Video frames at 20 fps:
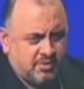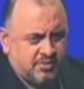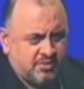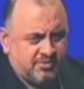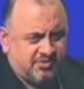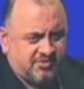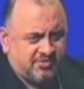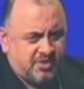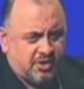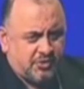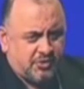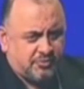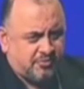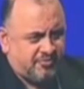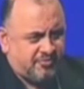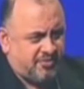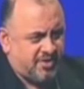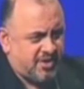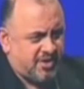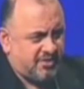the cells will
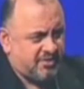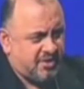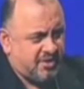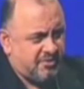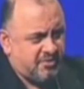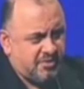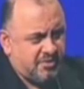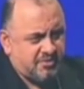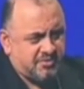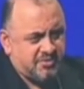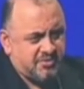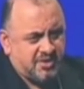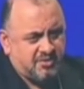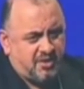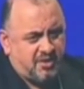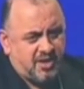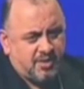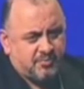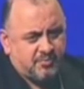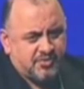find an area that they
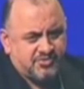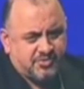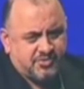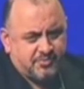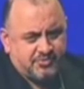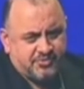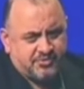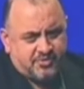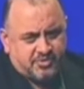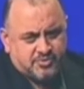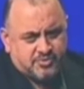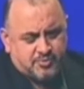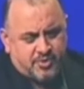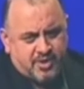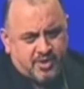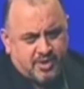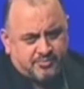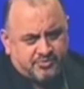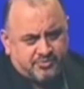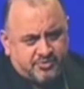like, but some cells
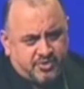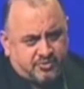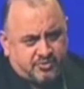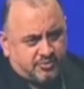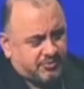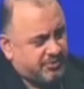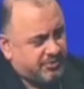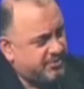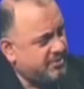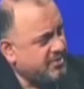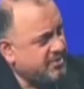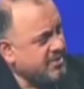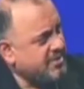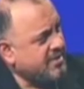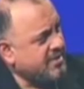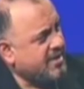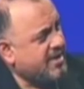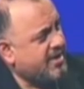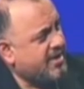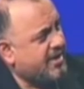perhaps don't.
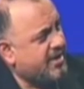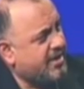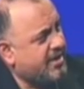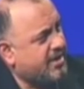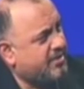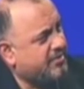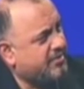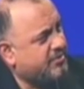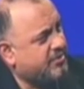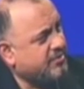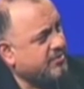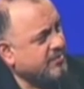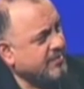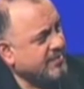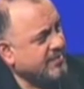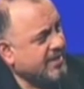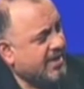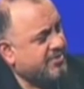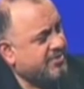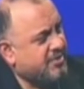And
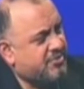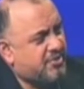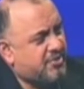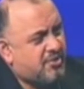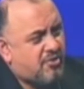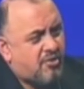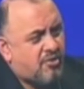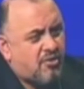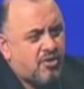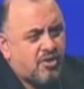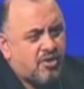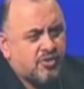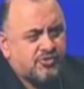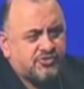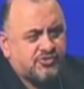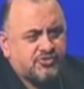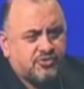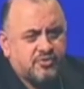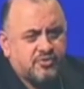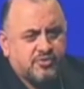that there are
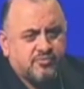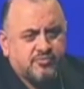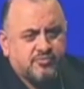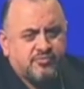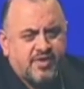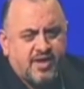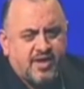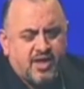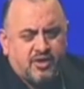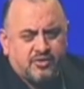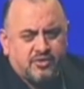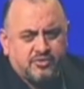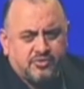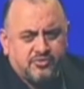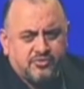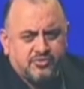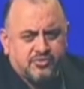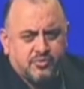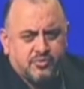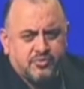certain
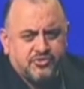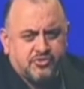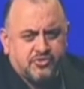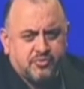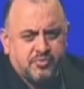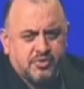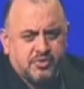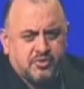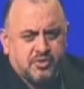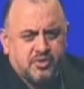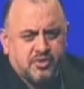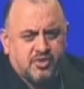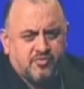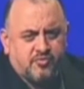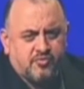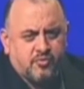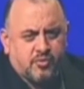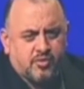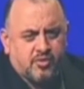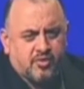values that we should be looking
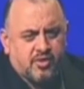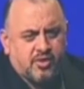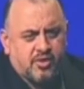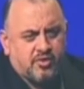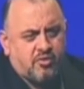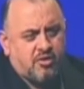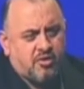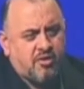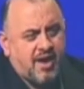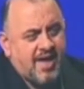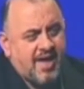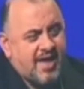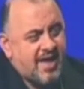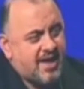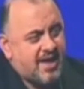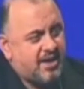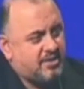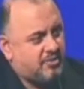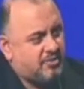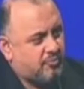for. An RA,
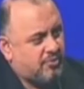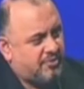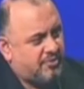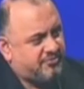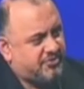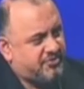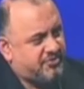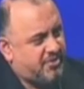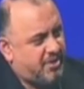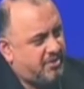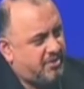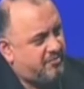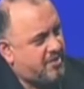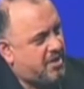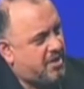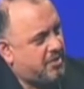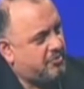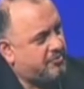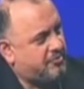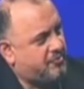a roughness height
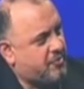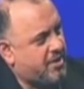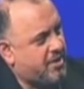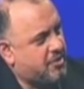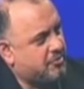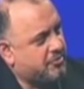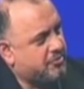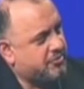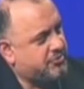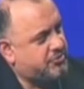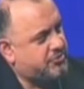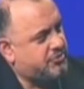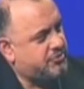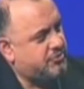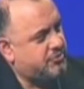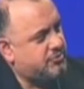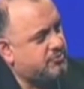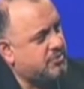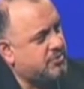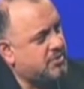value of greater than
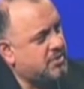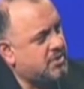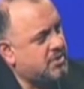2,